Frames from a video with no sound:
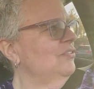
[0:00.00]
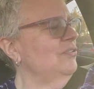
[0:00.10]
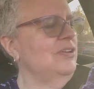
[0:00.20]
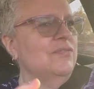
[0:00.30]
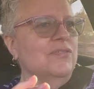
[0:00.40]

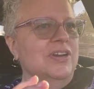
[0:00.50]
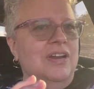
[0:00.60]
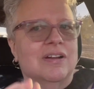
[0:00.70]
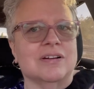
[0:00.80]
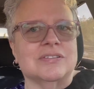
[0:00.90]
two different
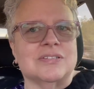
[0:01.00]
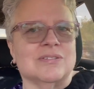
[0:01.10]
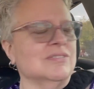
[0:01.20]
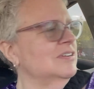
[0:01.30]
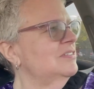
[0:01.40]
ARC
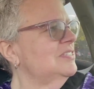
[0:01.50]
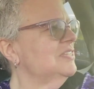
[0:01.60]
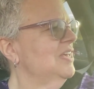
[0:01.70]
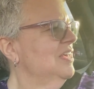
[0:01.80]
stores.